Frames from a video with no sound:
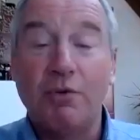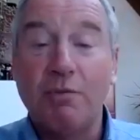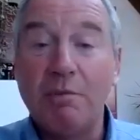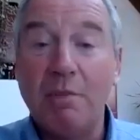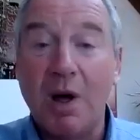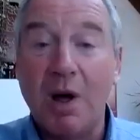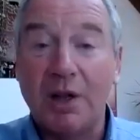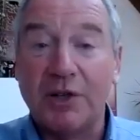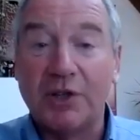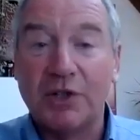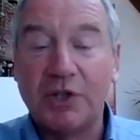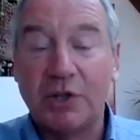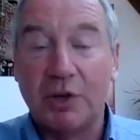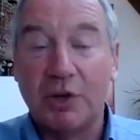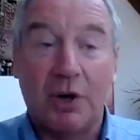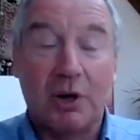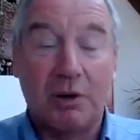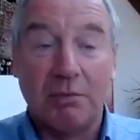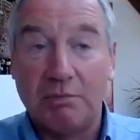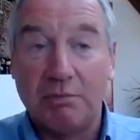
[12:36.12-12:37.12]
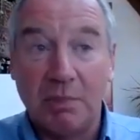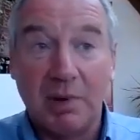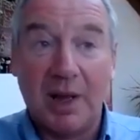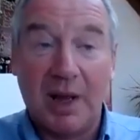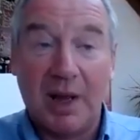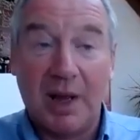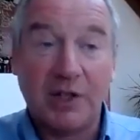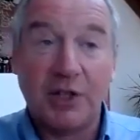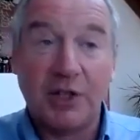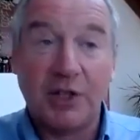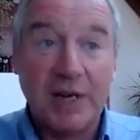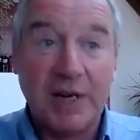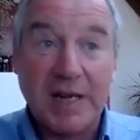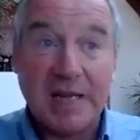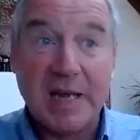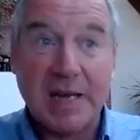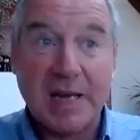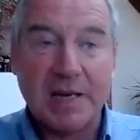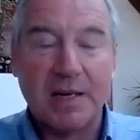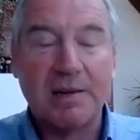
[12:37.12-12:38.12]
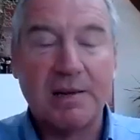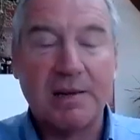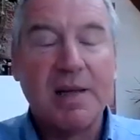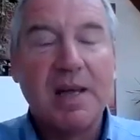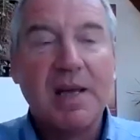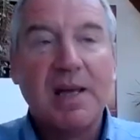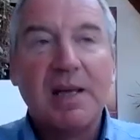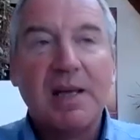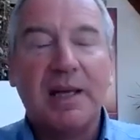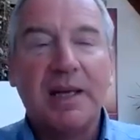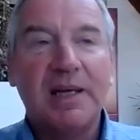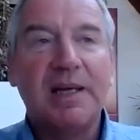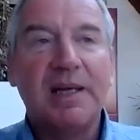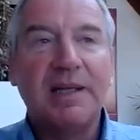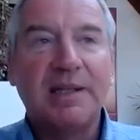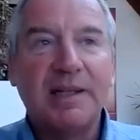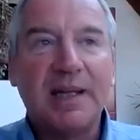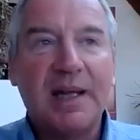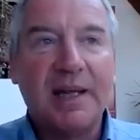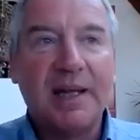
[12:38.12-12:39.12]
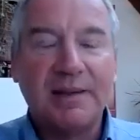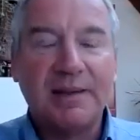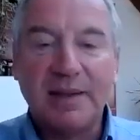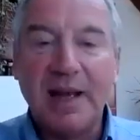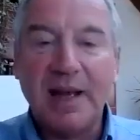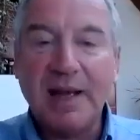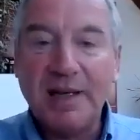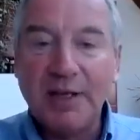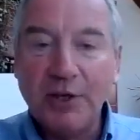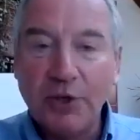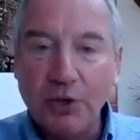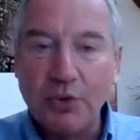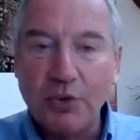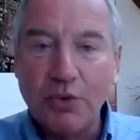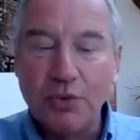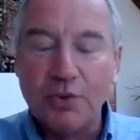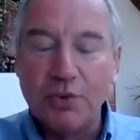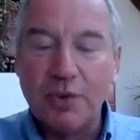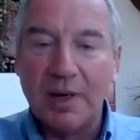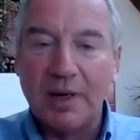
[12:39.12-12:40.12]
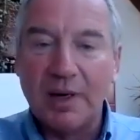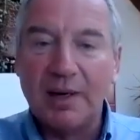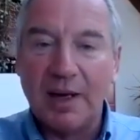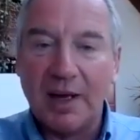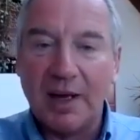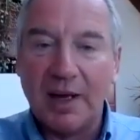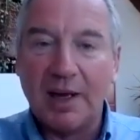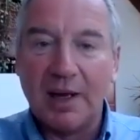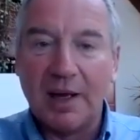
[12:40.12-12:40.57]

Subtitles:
few months, or actually year, is that they do